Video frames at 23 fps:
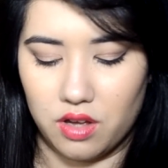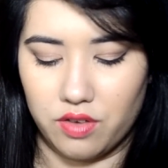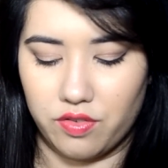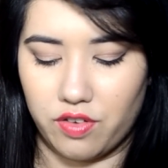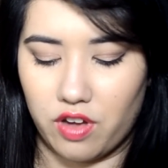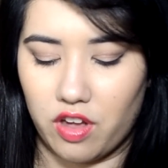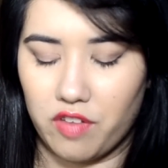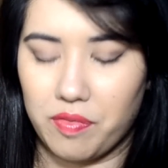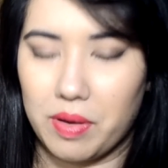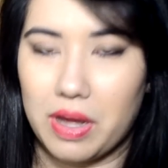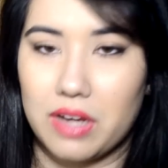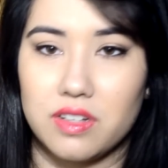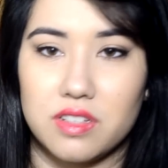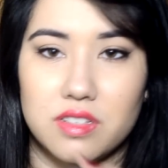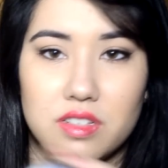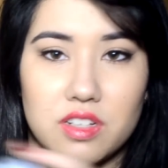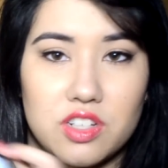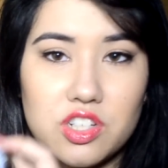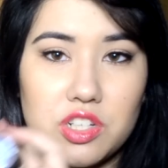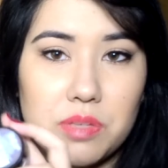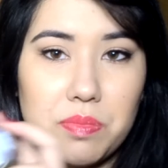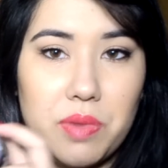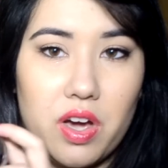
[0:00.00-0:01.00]
£5 is
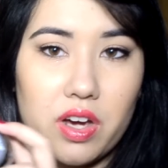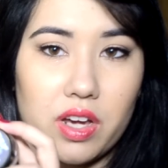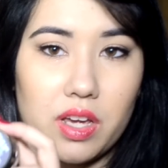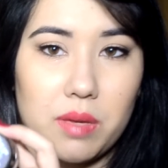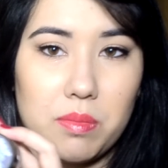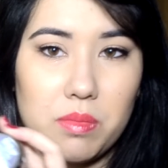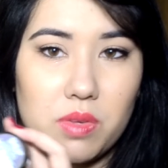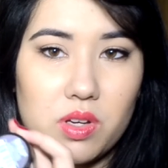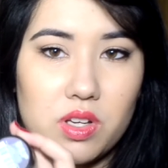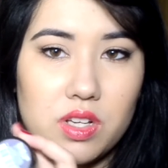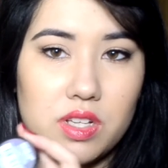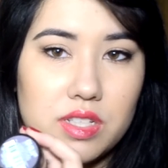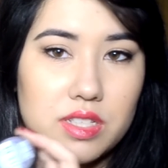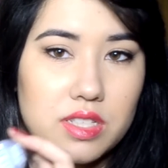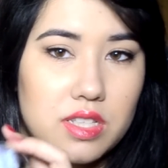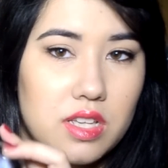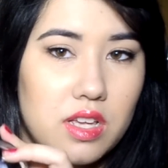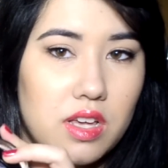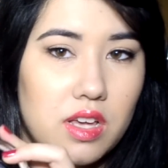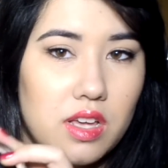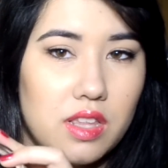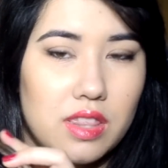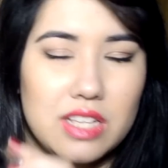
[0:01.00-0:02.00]
such a bargain, because
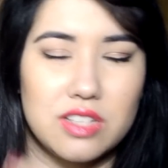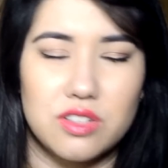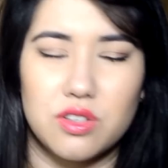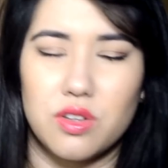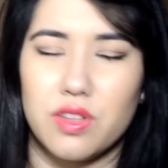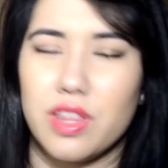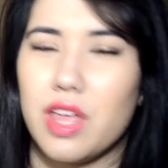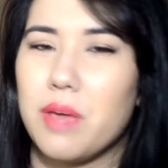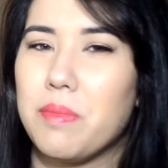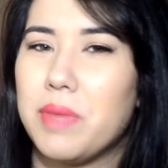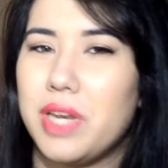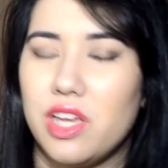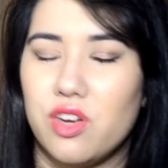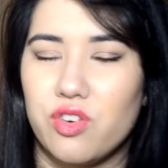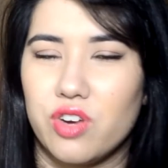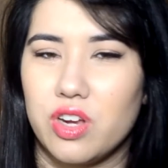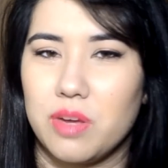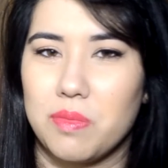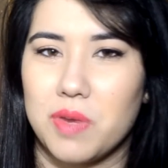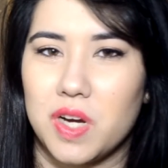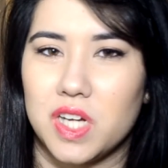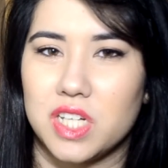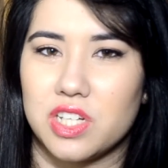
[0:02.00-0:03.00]
there's not that many
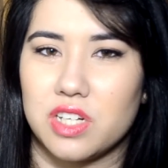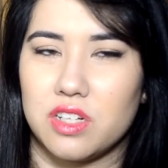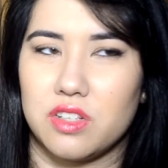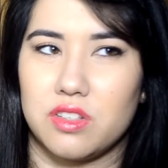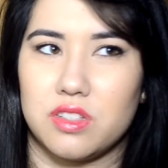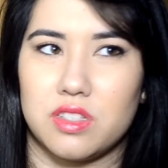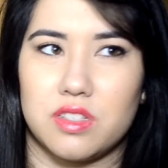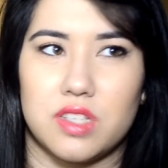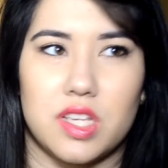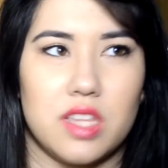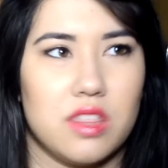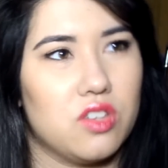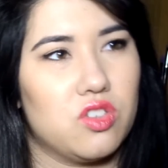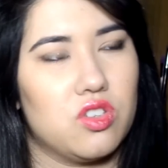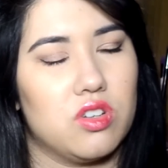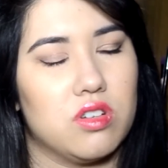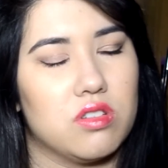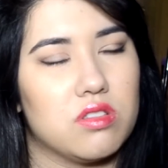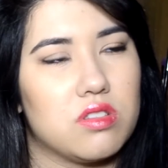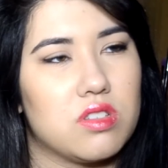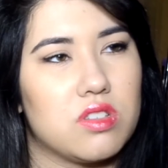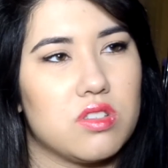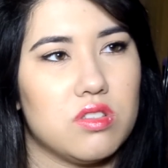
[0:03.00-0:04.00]
cream eyeshadows in the
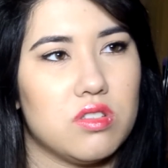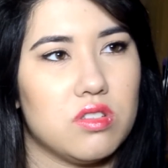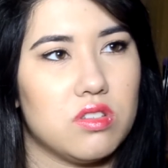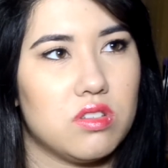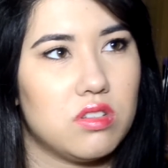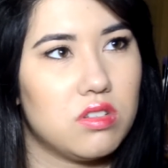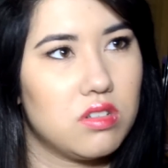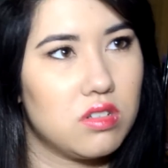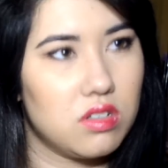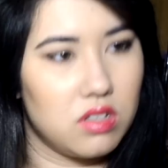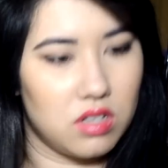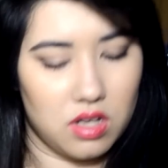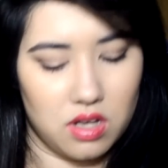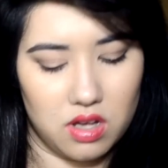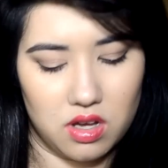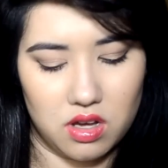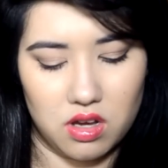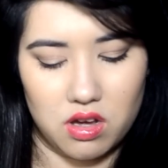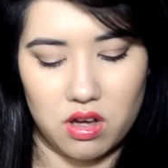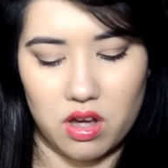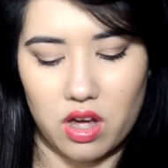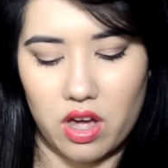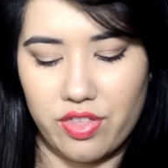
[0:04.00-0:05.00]
drugstore.
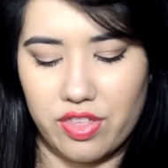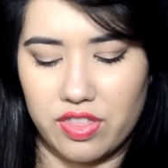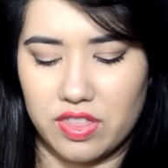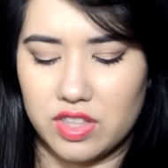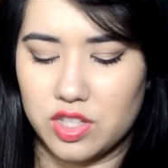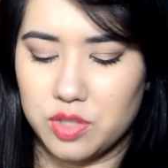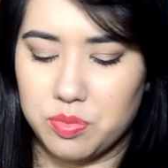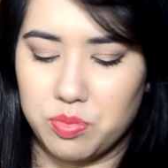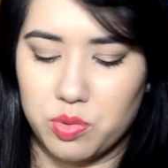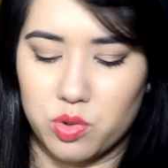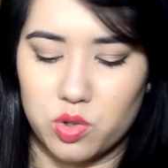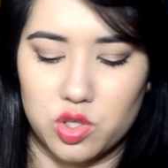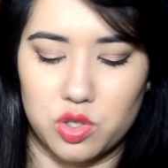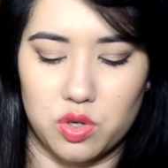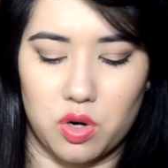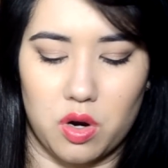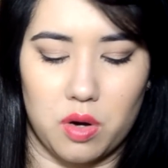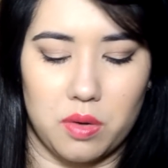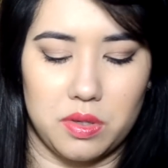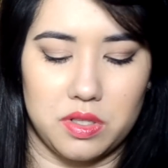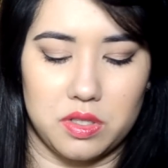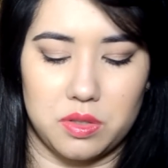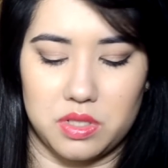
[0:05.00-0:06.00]
I think there's
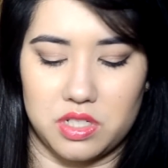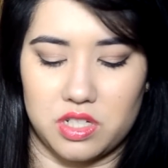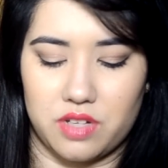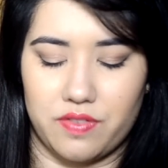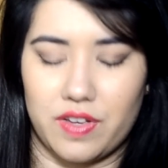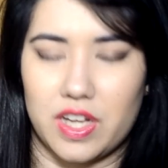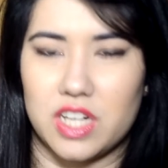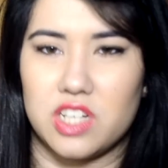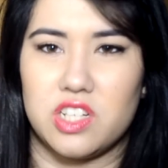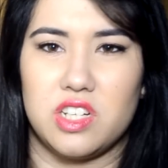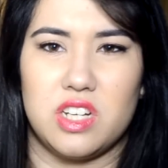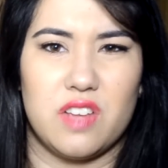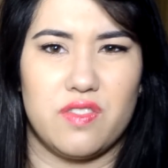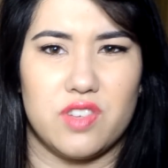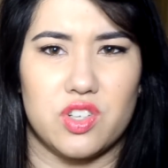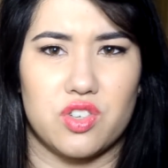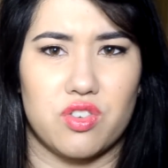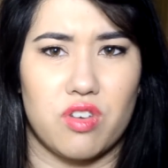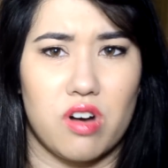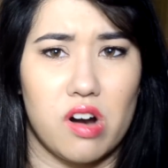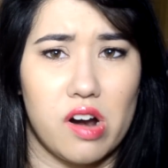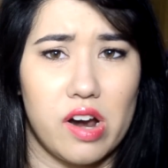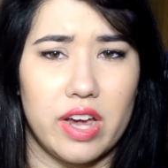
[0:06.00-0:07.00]
Bourjois ones, which I've actually never
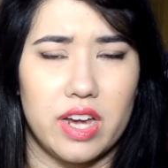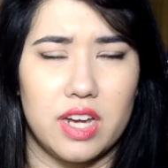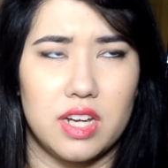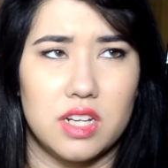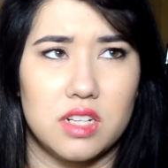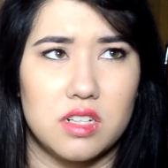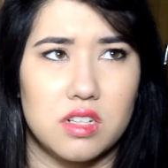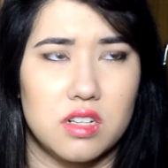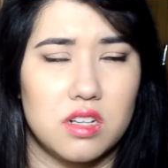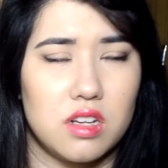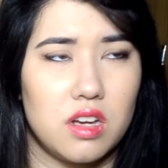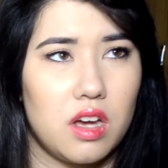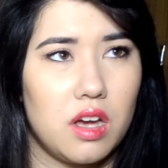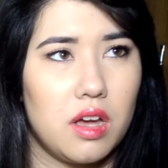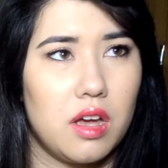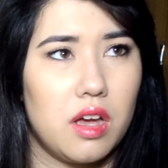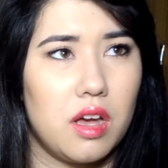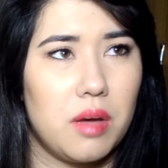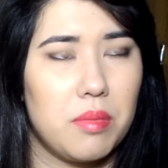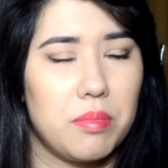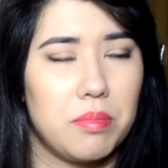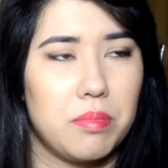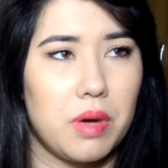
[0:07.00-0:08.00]
tried,
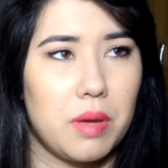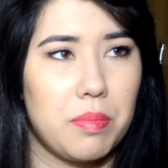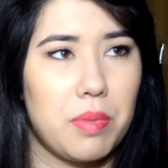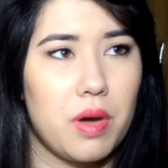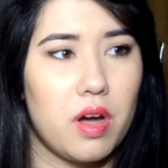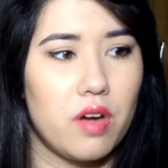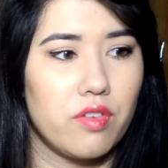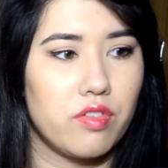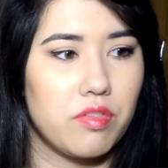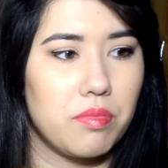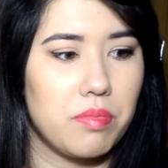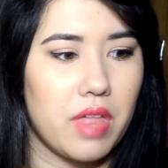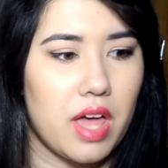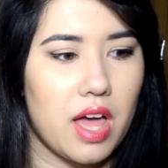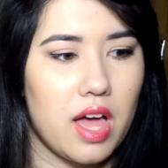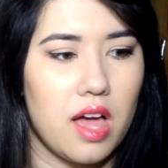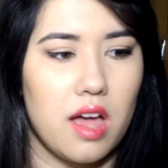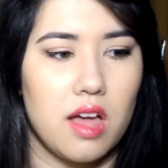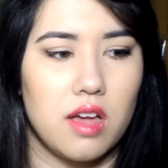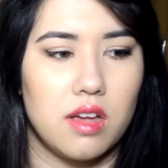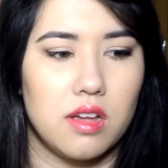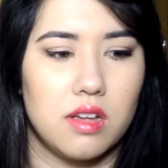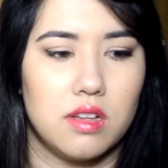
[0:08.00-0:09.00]
but apart from
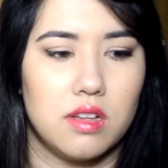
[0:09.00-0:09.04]
that,